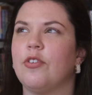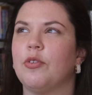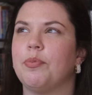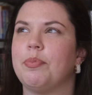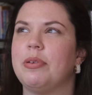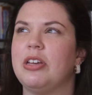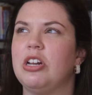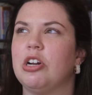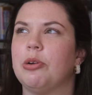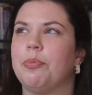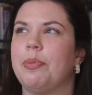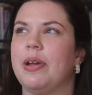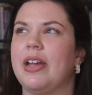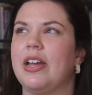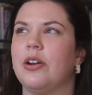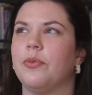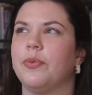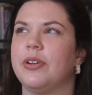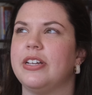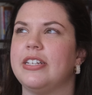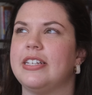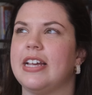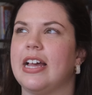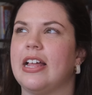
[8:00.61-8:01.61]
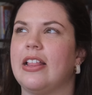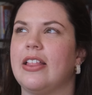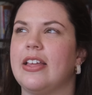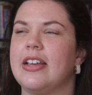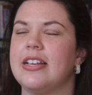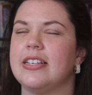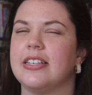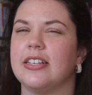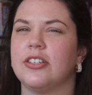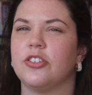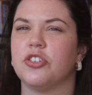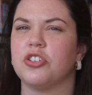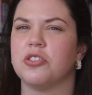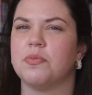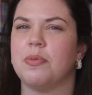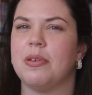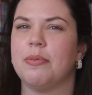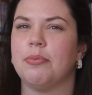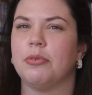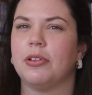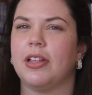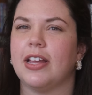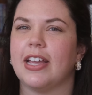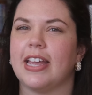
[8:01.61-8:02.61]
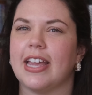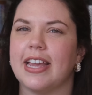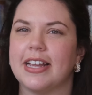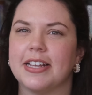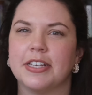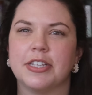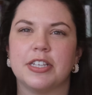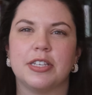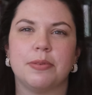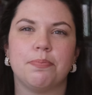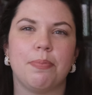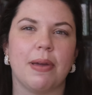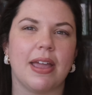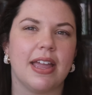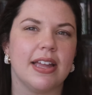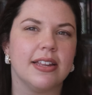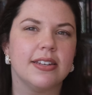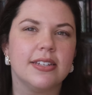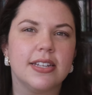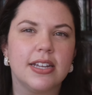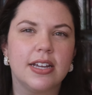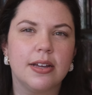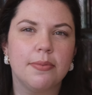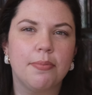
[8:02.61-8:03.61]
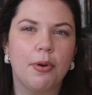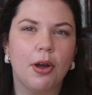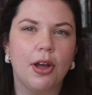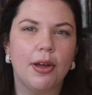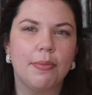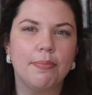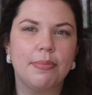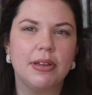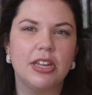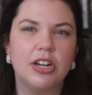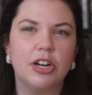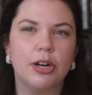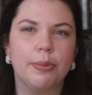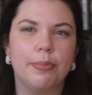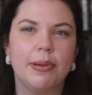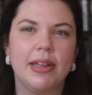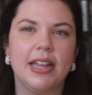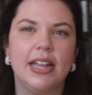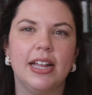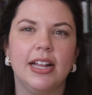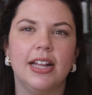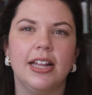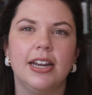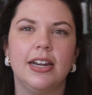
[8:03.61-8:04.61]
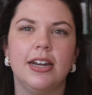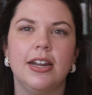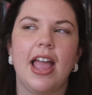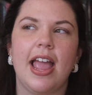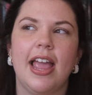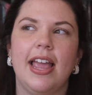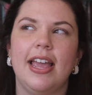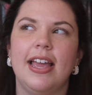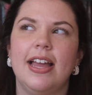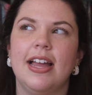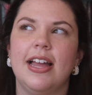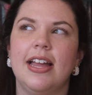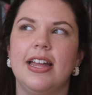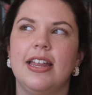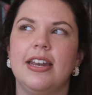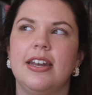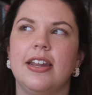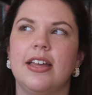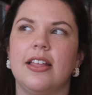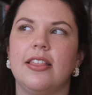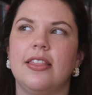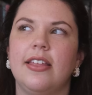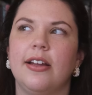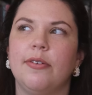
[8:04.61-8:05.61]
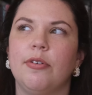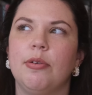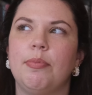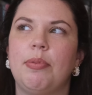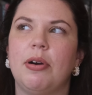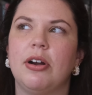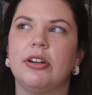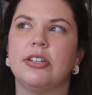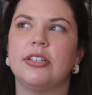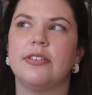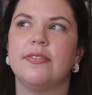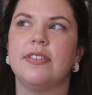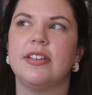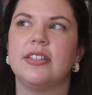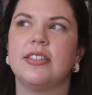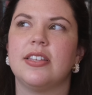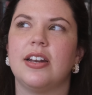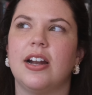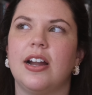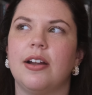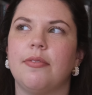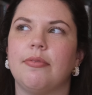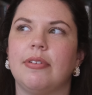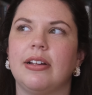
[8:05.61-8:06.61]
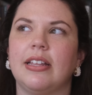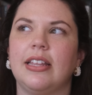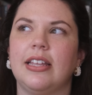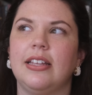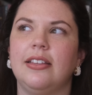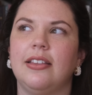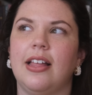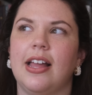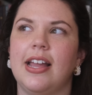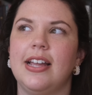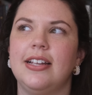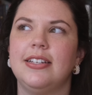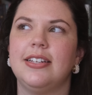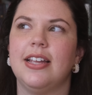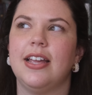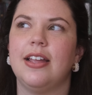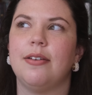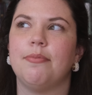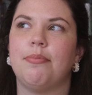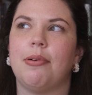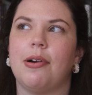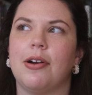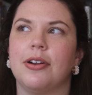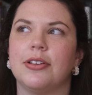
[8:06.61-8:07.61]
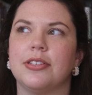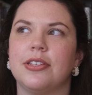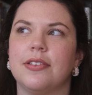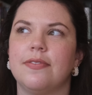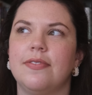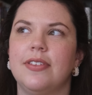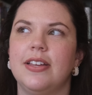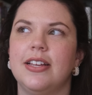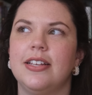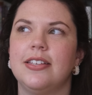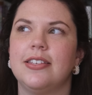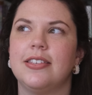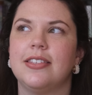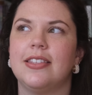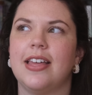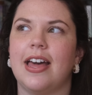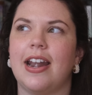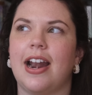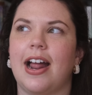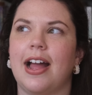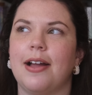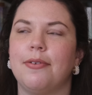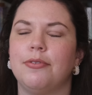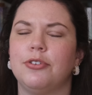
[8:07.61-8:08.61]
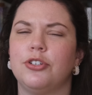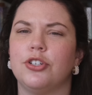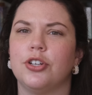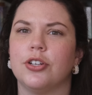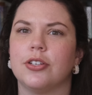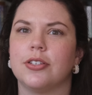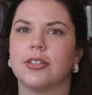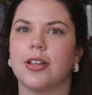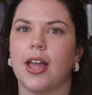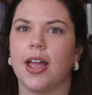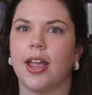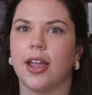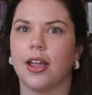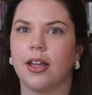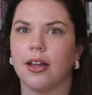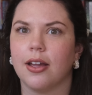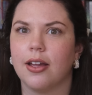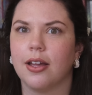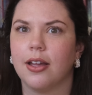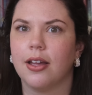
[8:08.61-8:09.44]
Peter Pan retellings, it's just people like expanding upon Peter Pan. And there were parts of this that I really liked and parts of this that I was just like,